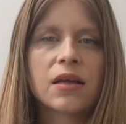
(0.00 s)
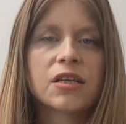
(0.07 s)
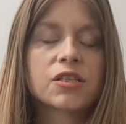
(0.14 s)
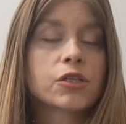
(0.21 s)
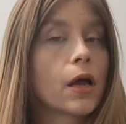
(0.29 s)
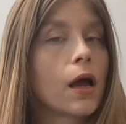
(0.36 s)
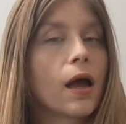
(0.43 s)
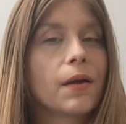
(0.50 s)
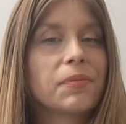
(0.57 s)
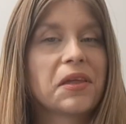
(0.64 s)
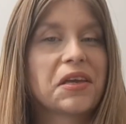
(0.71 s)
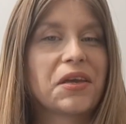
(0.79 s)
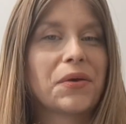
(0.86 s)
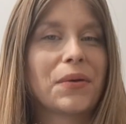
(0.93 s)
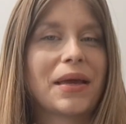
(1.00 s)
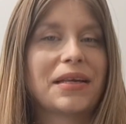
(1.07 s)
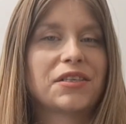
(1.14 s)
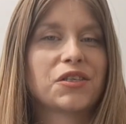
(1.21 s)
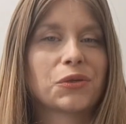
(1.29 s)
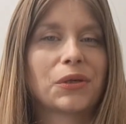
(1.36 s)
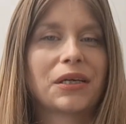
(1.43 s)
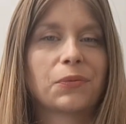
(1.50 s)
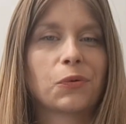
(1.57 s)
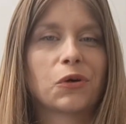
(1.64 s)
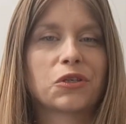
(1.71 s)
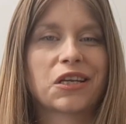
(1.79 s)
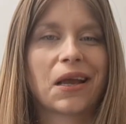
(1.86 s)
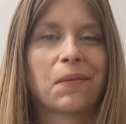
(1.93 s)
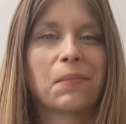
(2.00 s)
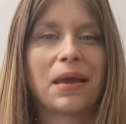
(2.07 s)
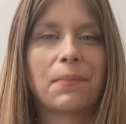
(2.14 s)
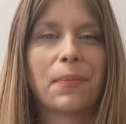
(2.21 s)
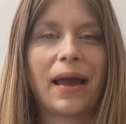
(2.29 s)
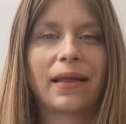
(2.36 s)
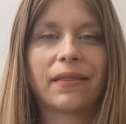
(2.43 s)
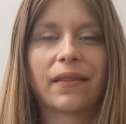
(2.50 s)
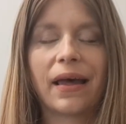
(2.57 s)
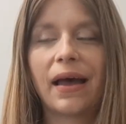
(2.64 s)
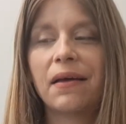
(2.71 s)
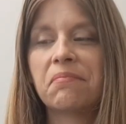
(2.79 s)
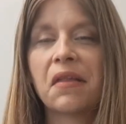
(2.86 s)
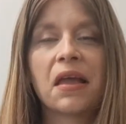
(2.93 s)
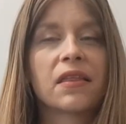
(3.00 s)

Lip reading: So I hope that you enjoyed watching me paint that.